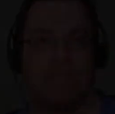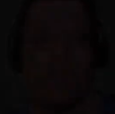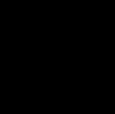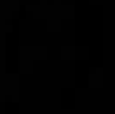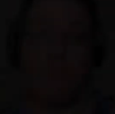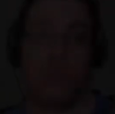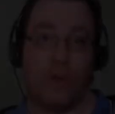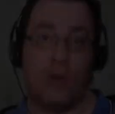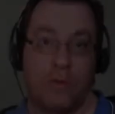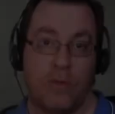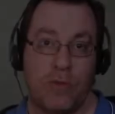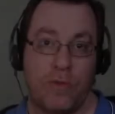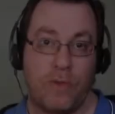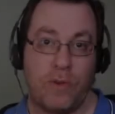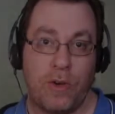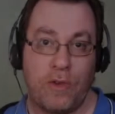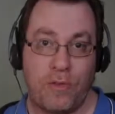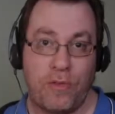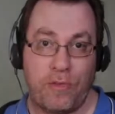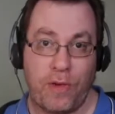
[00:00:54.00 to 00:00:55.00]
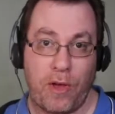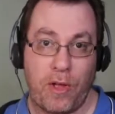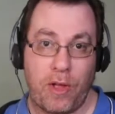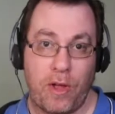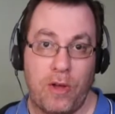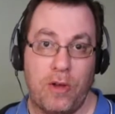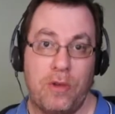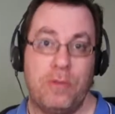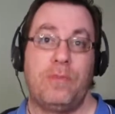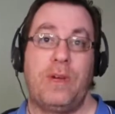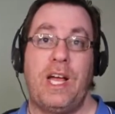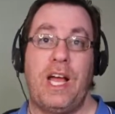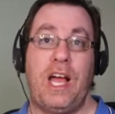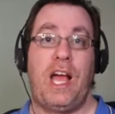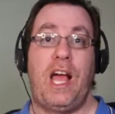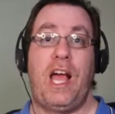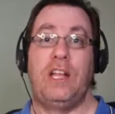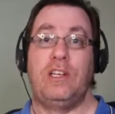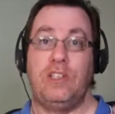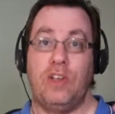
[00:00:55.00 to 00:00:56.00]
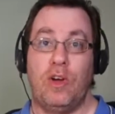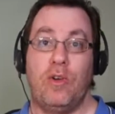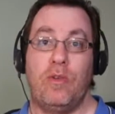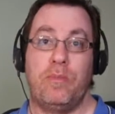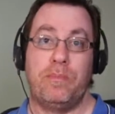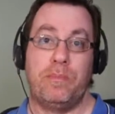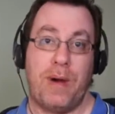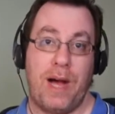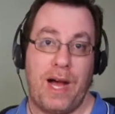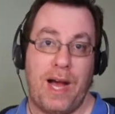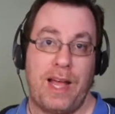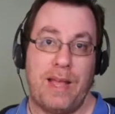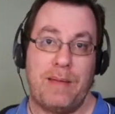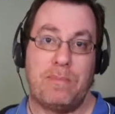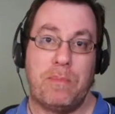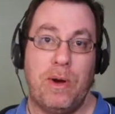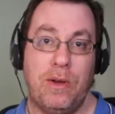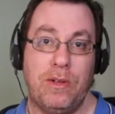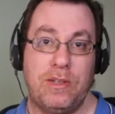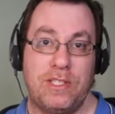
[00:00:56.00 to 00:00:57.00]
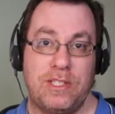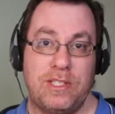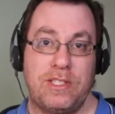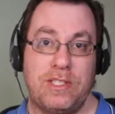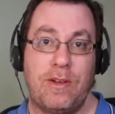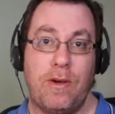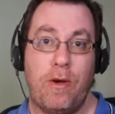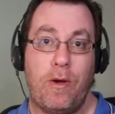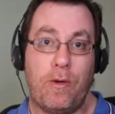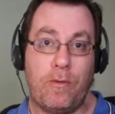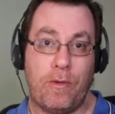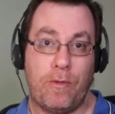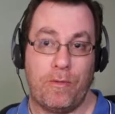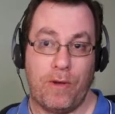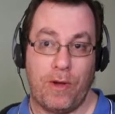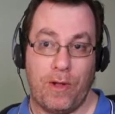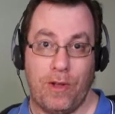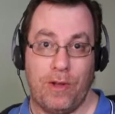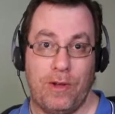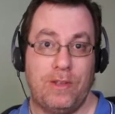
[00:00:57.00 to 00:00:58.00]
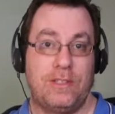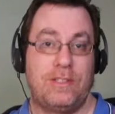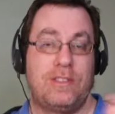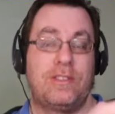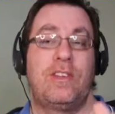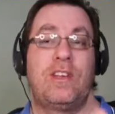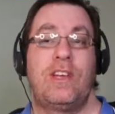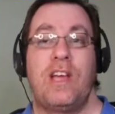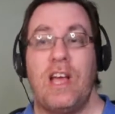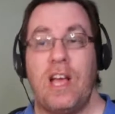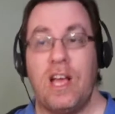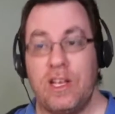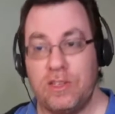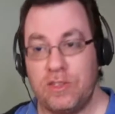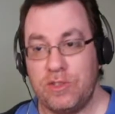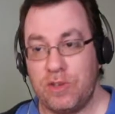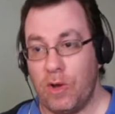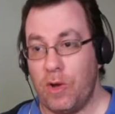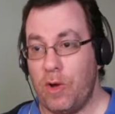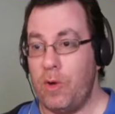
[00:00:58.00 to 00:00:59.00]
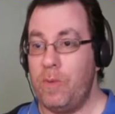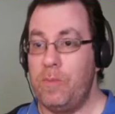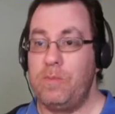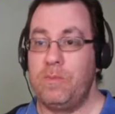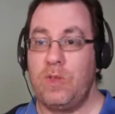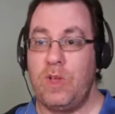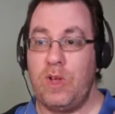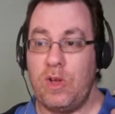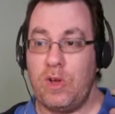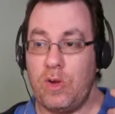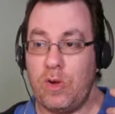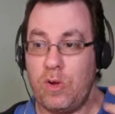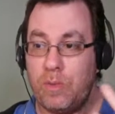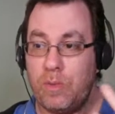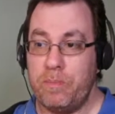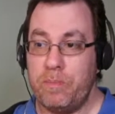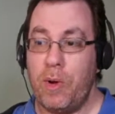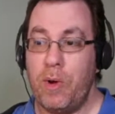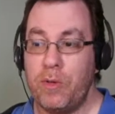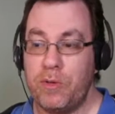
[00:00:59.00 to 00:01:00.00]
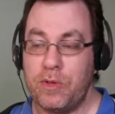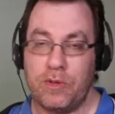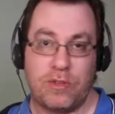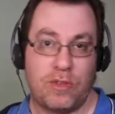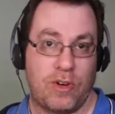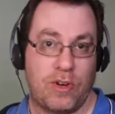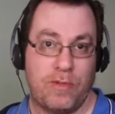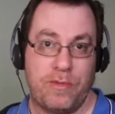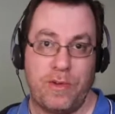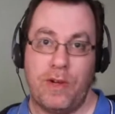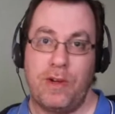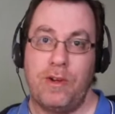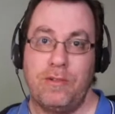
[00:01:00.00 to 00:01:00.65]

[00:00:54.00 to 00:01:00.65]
Don't do follow for follow and don't buy bots for follows. So both on Trovo